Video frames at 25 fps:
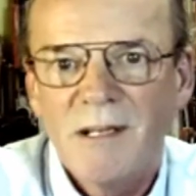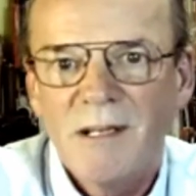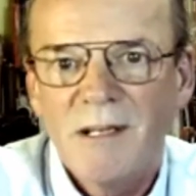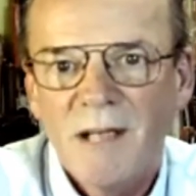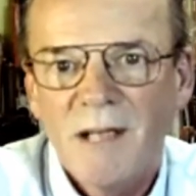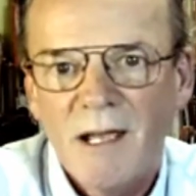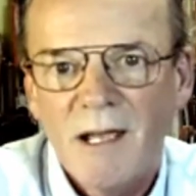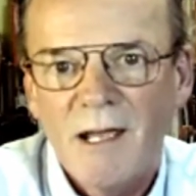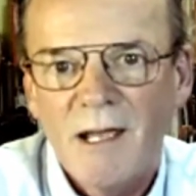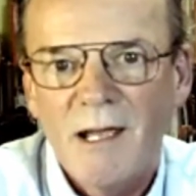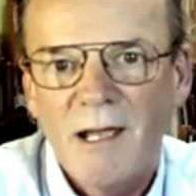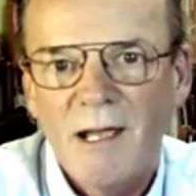
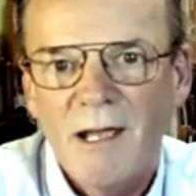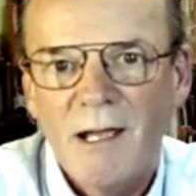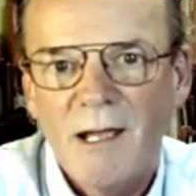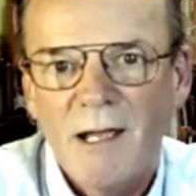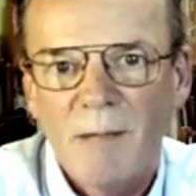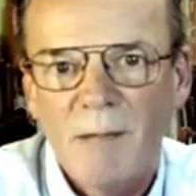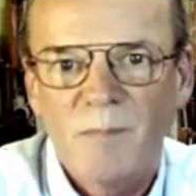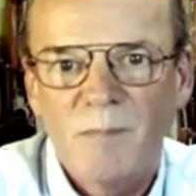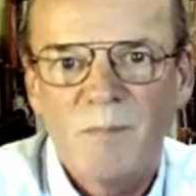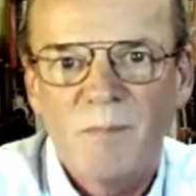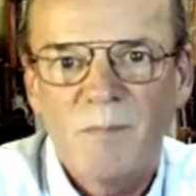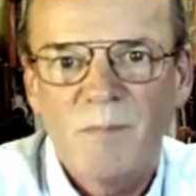I'm
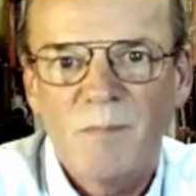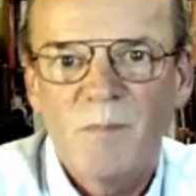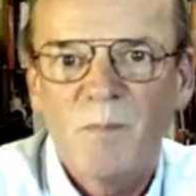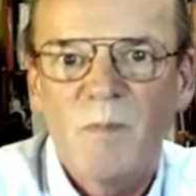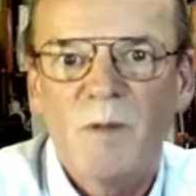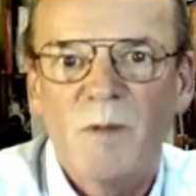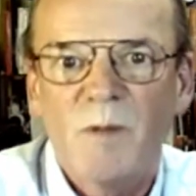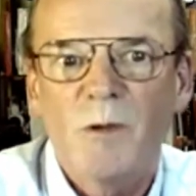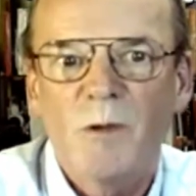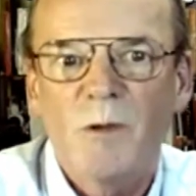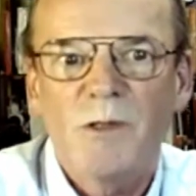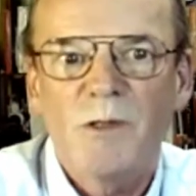
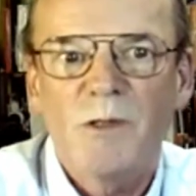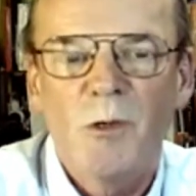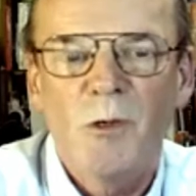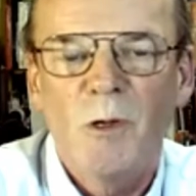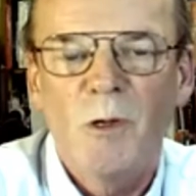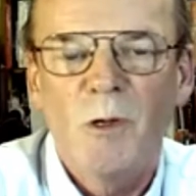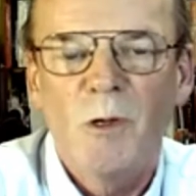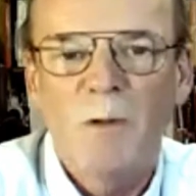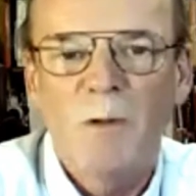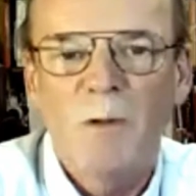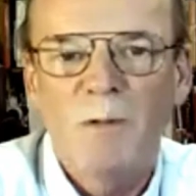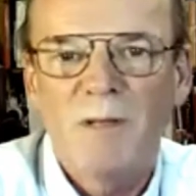not sure
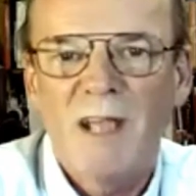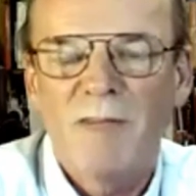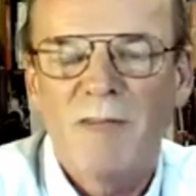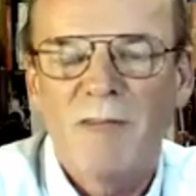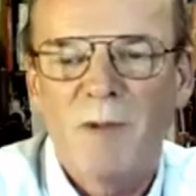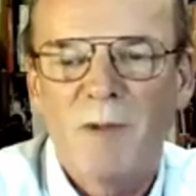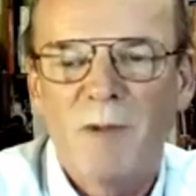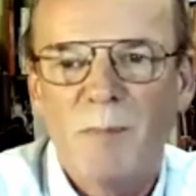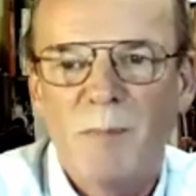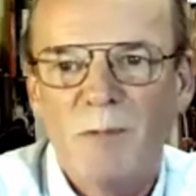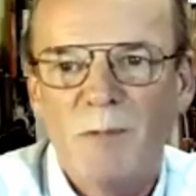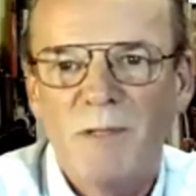that
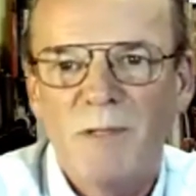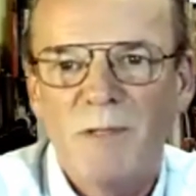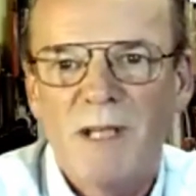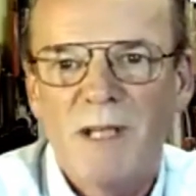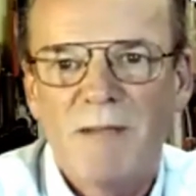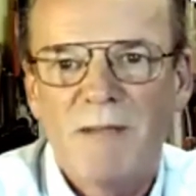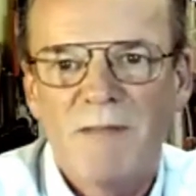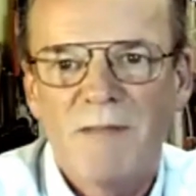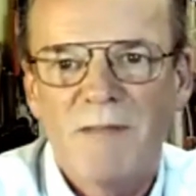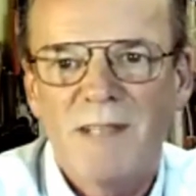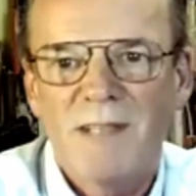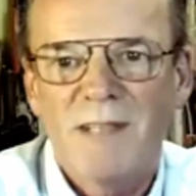everybody would have
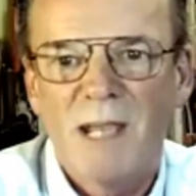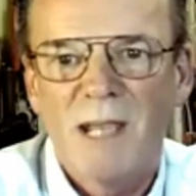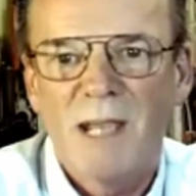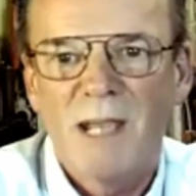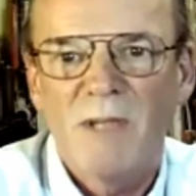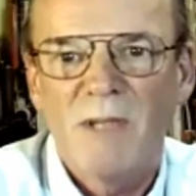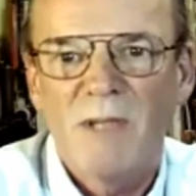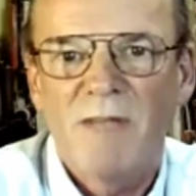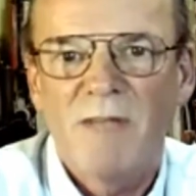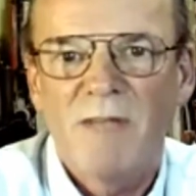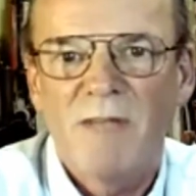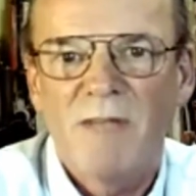the same
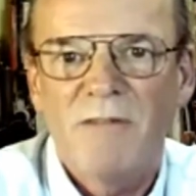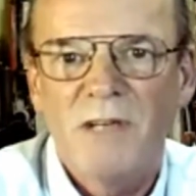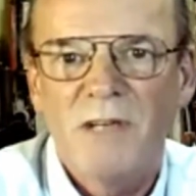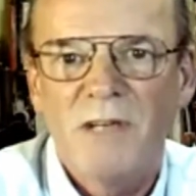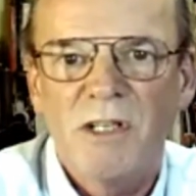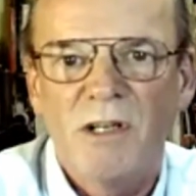definition.